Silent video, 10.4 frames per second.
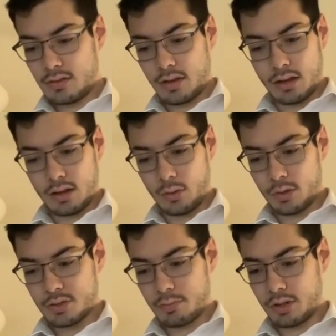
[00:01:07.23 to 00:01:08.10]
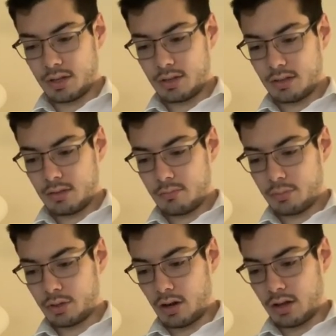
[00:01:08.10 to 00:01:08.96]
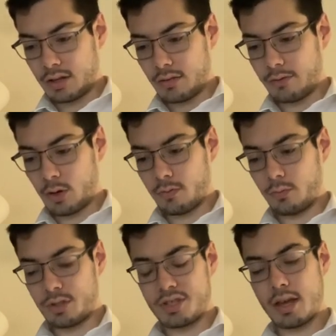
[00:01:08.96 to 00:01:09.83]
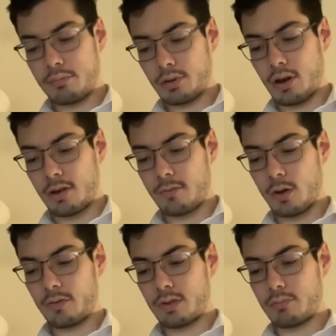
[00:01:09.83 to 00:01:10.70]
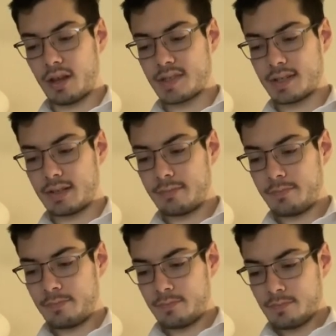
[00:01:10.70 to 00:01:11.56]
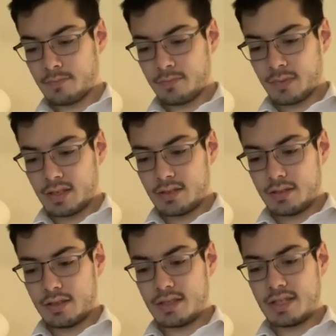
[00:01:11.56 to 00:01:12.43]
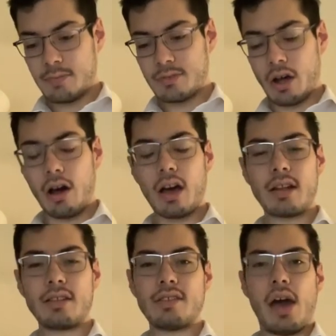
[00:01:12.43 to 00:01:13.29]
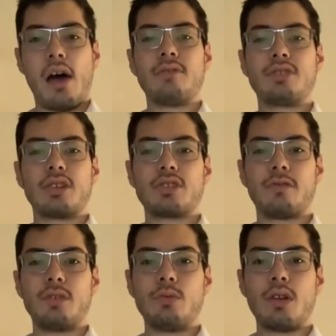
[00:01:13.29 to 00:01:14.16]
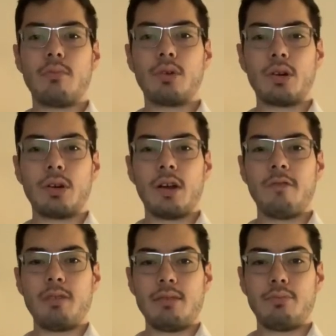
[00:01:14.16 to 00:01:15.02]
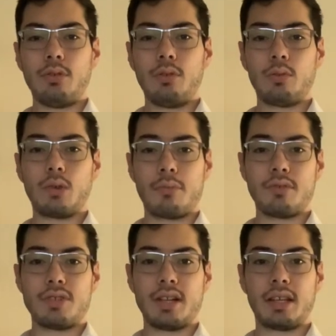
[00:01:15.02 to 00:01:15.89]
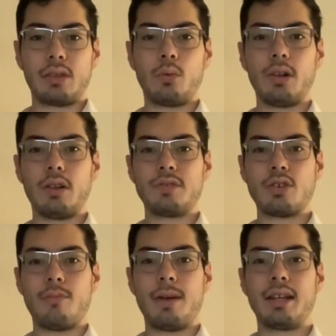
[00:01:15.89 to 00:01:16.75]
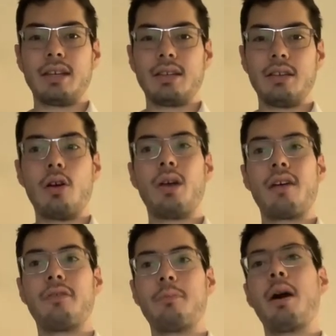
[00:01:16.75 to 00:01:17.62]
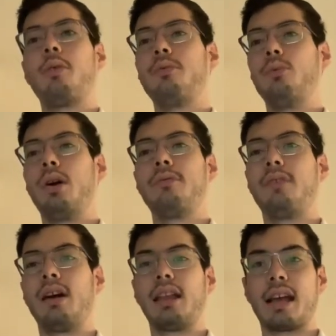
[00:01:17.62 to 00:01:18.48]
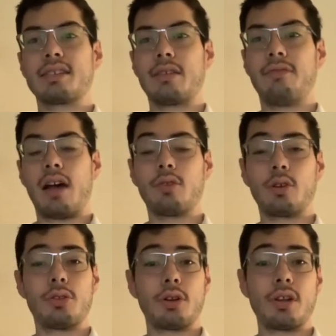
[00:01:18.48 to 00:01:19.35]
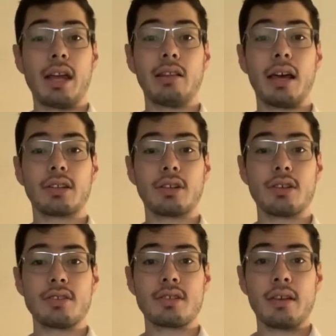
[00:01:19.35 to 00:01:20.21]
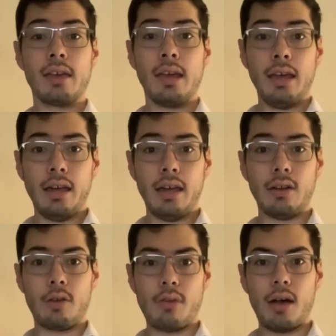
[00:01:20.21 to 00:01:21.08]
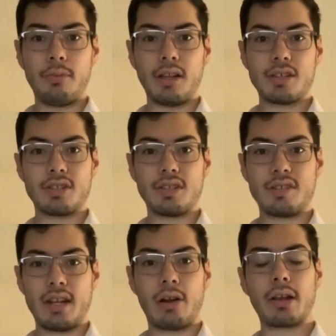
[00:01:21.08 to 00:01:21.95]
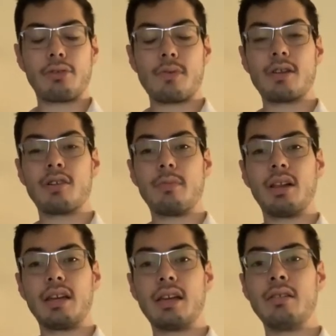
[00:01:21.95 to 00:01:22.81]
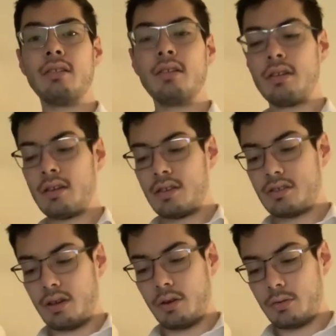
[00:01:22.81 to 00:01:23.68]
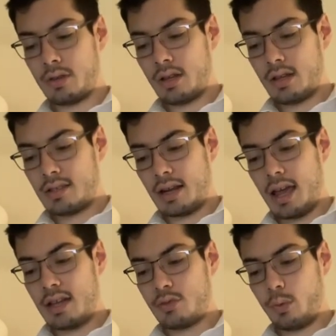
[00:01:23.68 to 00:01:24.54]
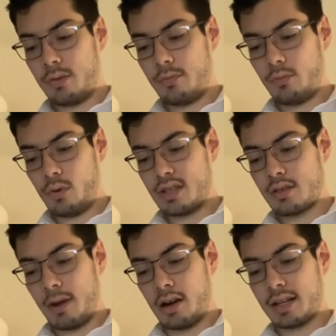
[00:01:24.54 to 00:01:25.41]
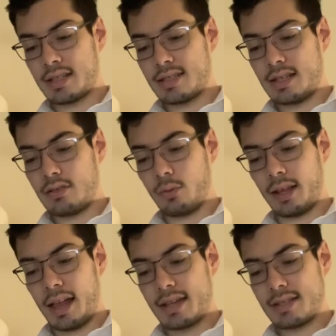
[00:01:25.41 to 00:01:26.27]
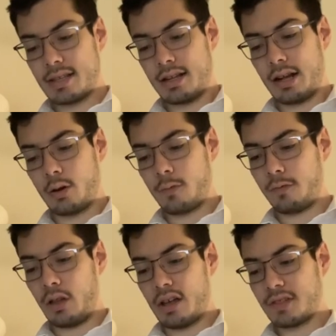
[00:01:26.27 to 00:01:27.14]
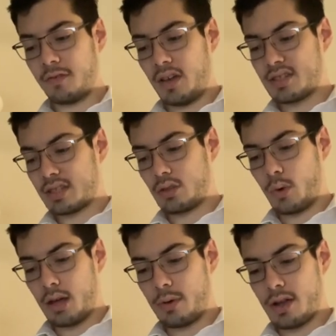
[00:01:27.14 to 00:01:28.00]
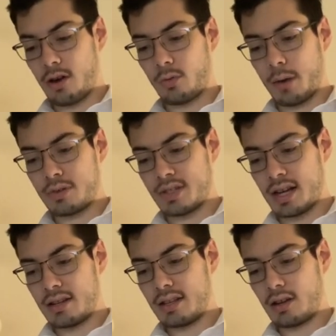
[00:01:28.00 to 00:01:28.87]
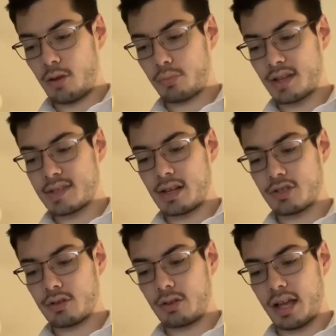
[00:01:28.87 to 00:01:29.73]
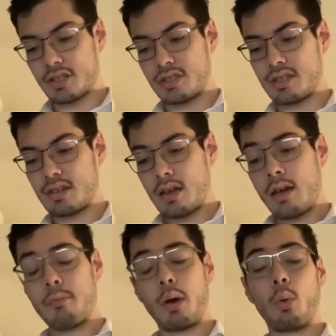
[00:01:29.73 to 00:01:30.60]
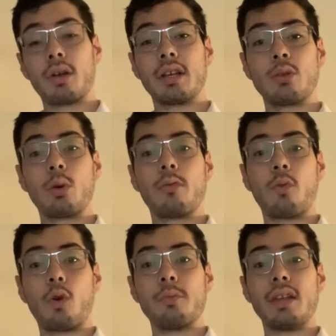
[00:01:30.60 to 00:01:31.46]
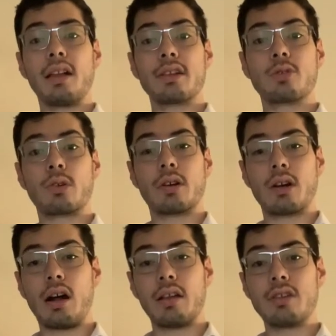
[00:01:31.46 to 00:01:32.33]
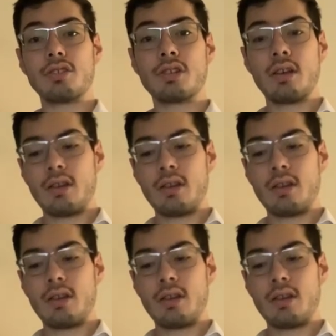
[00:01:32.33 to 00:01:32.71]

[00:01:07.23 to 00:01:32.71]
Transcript: which then put on a vote for the president. It seems odd to have such a few number of people representing the will of so many. We have about, like I said, 538 electors, and our population is nearing 300 million. So today, we as Americans need to realize the inherent flaws facing the way we are represented in our presidential elections by working to reform the Electoral College.